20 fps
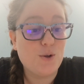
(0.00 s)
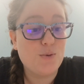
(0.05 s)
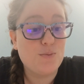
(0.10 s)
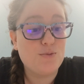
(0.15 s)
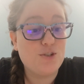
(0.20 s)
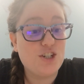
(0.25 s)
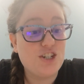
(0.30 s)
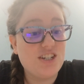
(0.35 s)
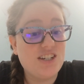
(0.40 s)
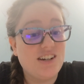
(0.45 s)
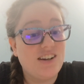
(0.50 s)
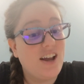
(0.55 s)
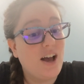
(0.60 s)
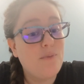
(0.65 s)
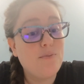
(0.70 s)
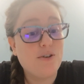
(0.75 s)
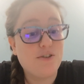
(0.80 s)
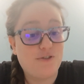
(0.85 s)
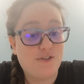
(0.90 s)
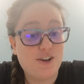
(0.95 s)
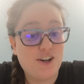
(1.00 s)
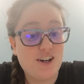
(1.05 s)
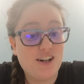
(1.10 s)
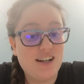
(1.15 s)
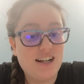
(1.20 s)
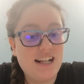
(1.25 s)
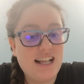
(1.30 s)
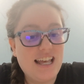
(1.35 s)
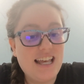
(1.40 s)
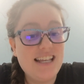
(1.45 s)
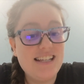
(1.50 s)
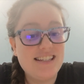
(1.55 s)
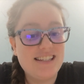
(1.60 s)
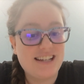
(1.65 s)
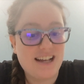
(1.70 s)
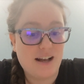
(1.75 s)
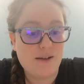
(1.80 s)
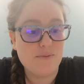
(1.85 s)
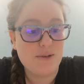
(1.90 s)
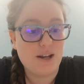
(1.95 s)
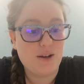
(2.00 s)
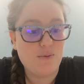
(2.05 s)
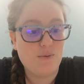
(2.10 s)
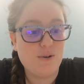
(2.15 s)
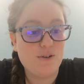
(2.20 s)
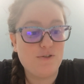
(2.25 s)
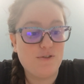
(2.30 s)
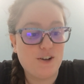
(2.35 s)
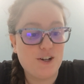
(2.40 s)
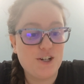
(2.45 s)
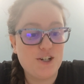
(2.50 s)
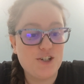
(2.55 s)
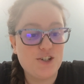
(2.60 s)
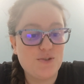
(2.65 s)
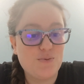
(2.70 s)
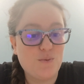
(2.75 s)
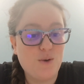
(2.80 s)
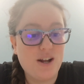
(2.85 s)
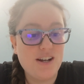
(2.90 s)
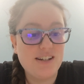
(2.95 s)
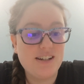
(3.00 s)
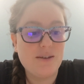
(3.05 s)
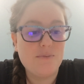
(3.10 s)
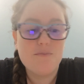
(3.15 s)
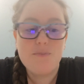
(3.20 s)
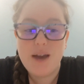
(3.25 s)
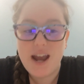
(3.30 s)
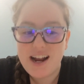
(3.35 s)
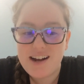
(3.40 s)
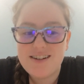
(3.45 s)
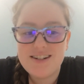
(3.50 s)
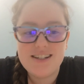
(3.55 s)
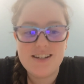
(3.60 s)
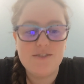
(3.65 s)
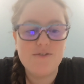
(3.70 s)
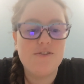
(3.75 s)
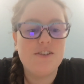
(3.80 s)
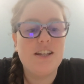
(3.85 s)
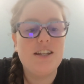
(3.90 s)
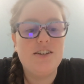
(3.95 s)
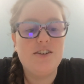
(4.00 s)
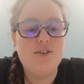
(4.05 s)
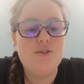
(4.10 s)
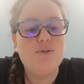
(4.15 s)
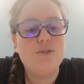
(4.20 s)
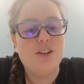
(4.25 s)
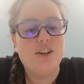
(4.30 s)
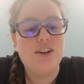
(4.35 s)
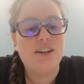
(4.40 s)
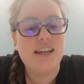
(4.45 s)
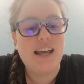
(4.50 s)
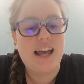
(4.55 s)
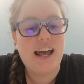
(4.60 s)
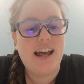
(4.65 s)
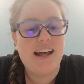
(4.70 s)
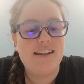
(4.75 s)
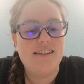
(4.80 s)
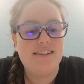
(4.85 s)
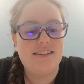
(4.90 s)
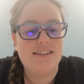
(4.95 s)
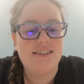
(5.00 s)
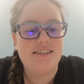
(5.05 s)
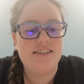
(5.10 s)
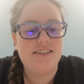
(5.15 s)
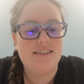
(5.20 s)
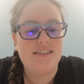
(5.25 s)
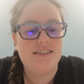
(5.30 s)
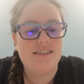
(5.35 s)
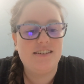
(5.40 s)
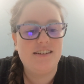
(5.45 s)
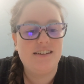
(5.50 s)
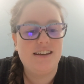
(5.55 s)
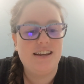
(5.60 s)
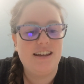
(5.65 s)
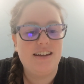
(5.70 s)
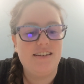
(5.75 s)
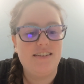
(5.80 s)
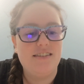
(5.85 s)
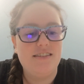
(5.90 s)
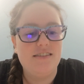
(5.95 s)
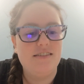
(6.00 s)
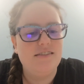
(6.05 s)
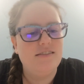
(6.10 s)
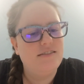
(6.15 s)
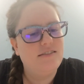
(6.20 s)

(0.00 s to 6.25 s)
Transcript: whom she did not prefer, his coming would furnish one comparatively new look in